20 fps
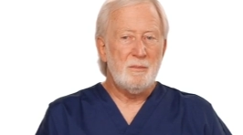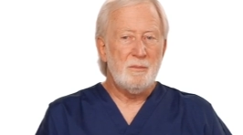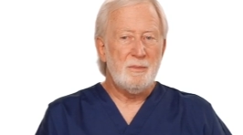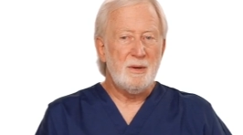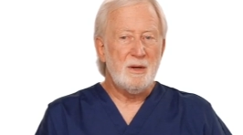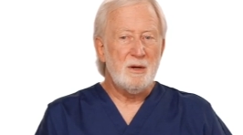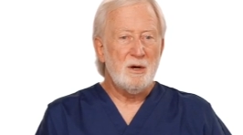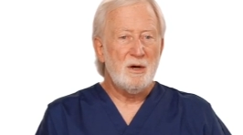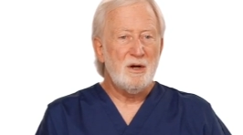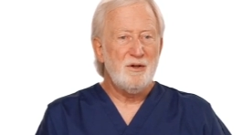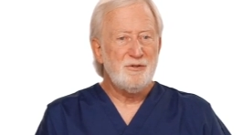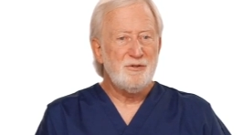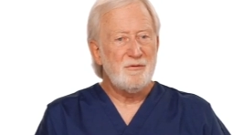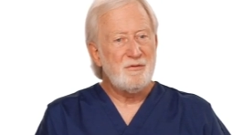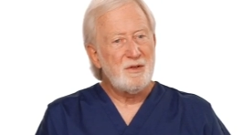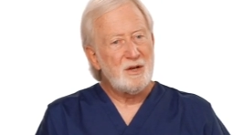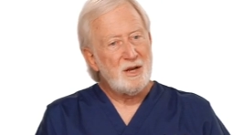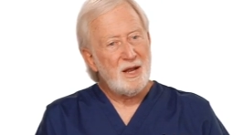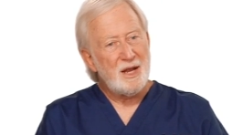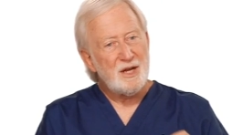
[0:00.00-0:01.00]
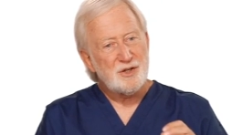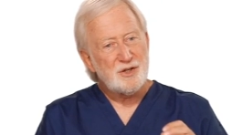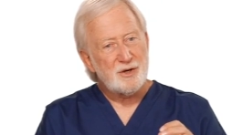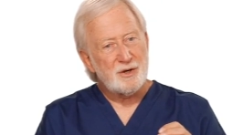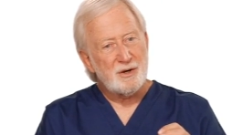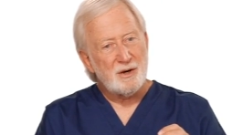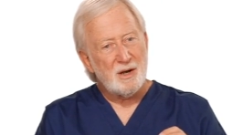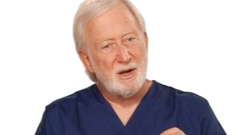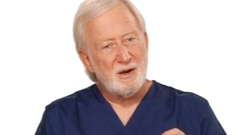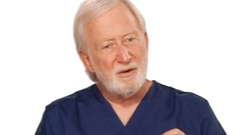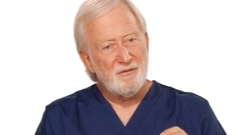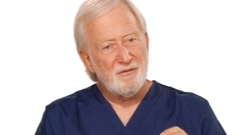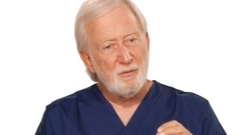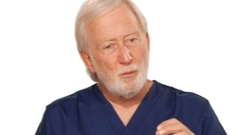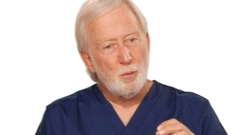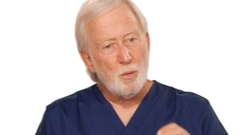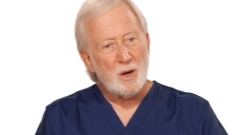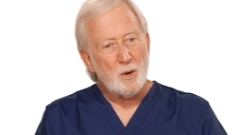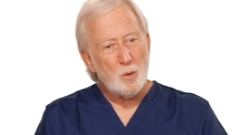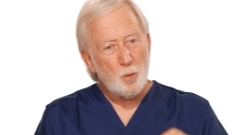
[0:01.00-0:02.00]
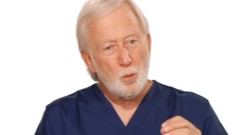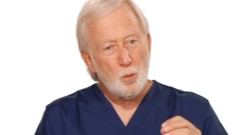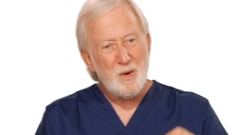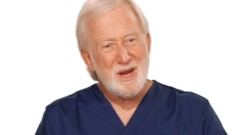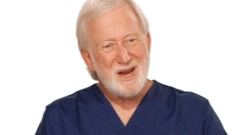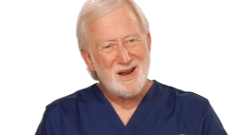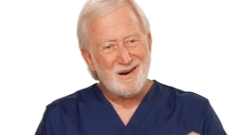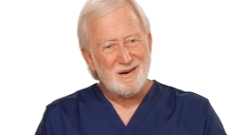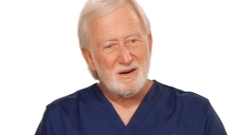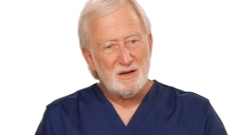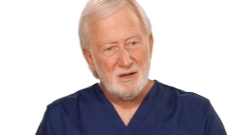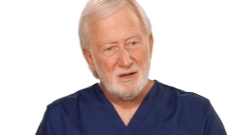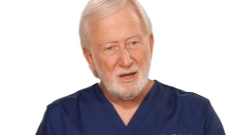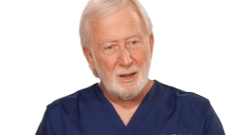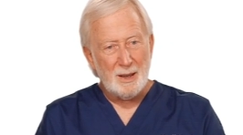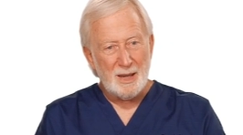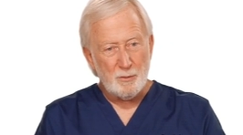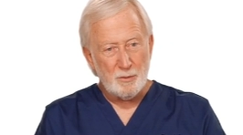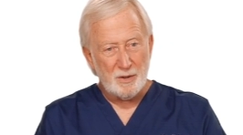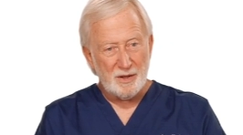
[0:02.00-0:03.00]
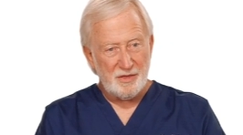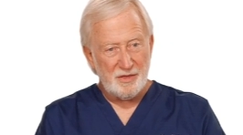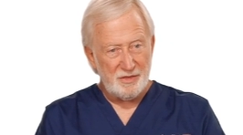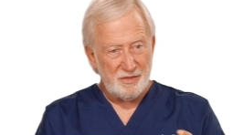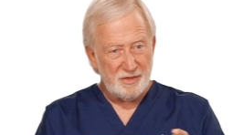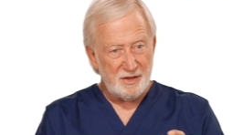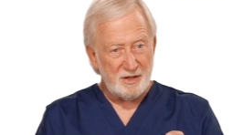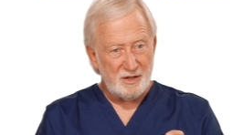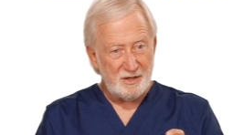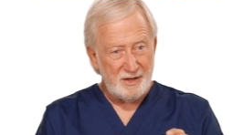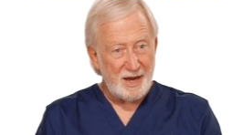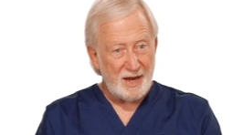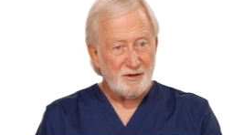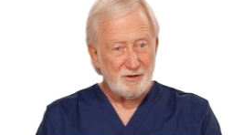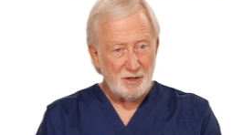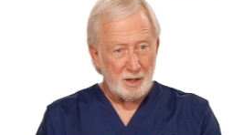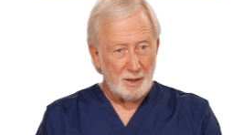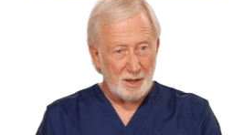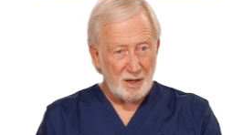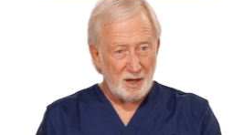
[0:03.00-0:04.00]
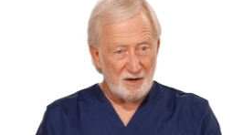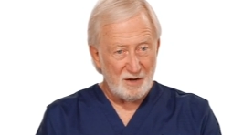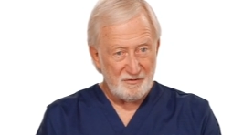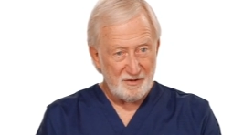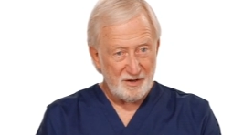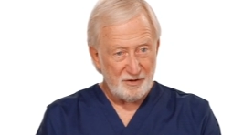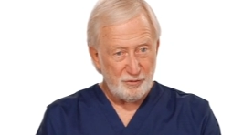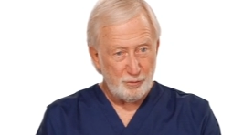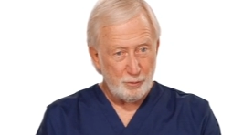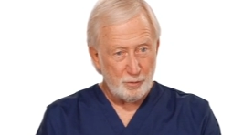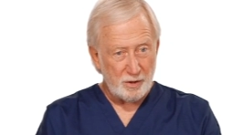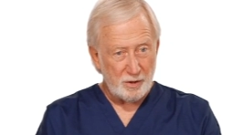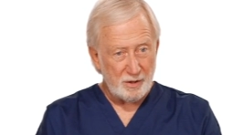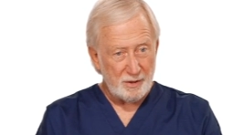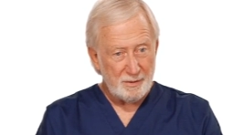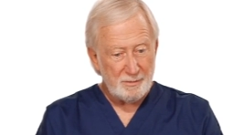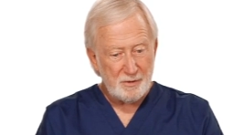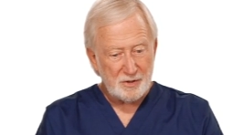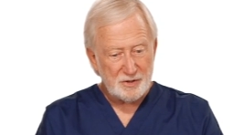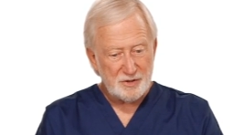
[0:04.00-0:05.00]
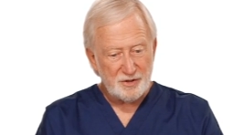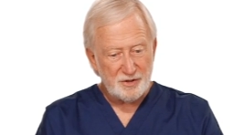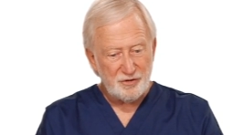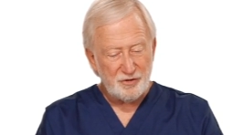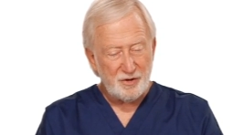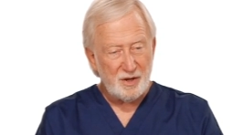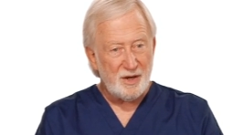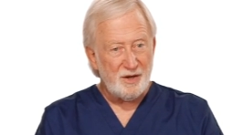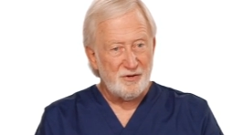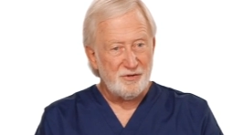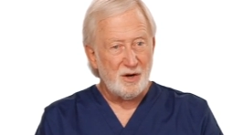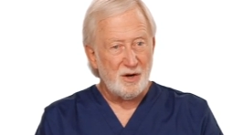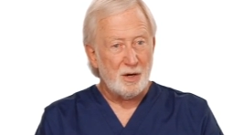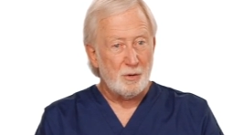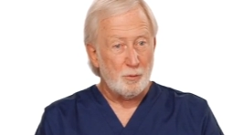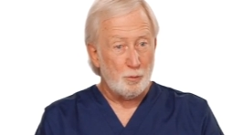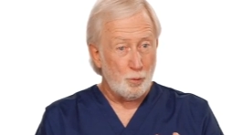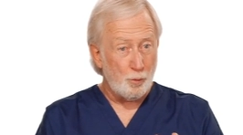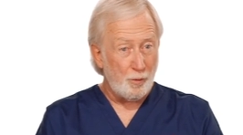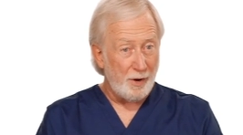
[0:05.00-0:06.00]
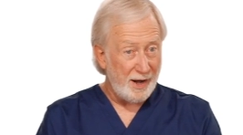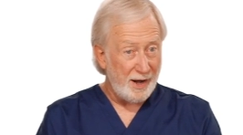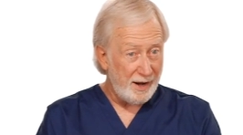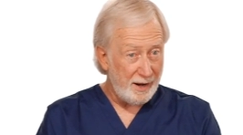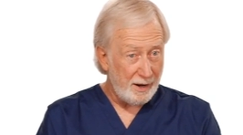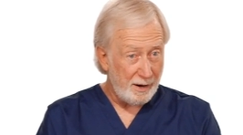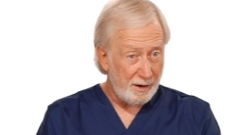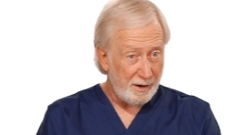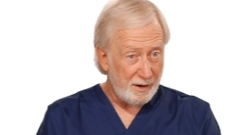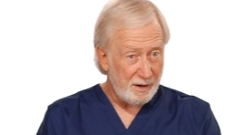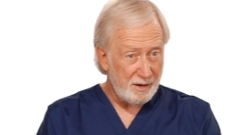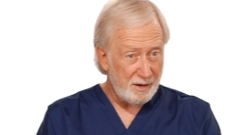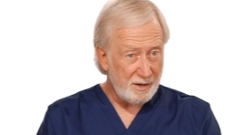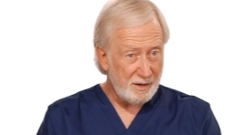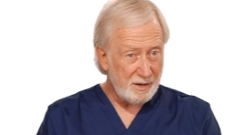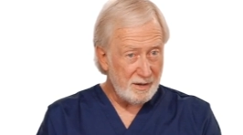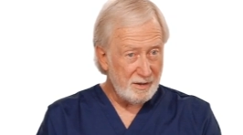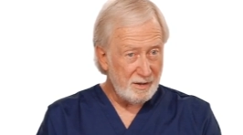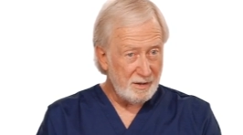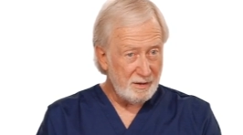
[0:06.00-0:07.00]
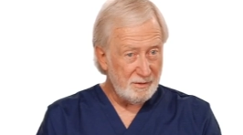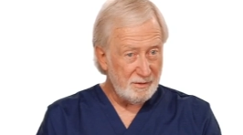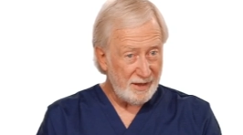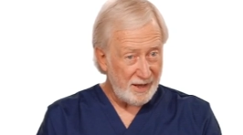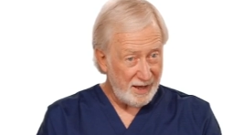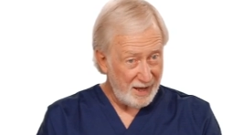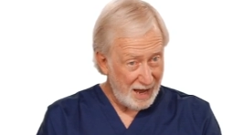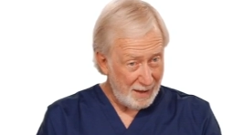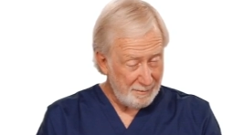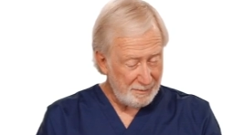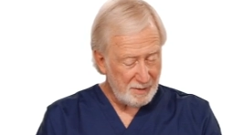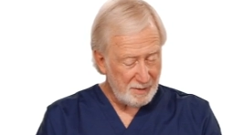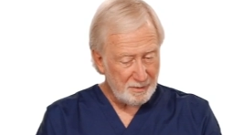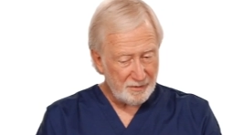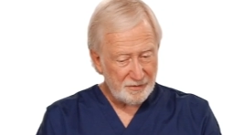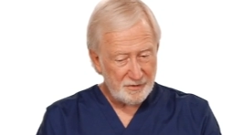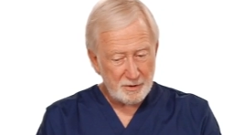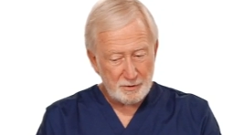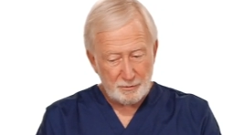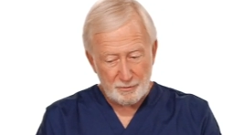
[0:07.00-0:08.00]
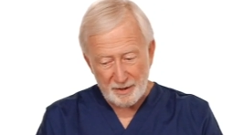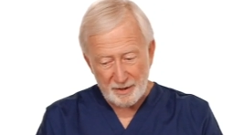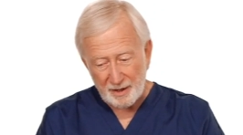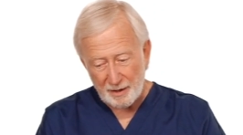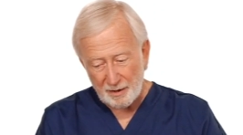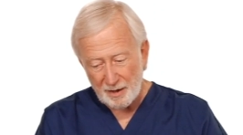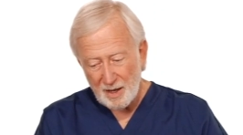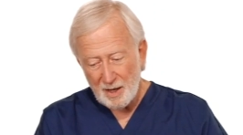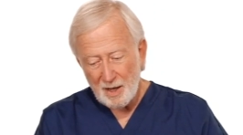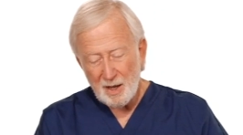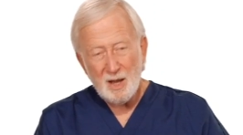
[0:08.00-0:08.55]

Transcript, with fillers: because of the nature of what we are dealing with, the dental office, where emergencies are rare. They happen, but they're rare.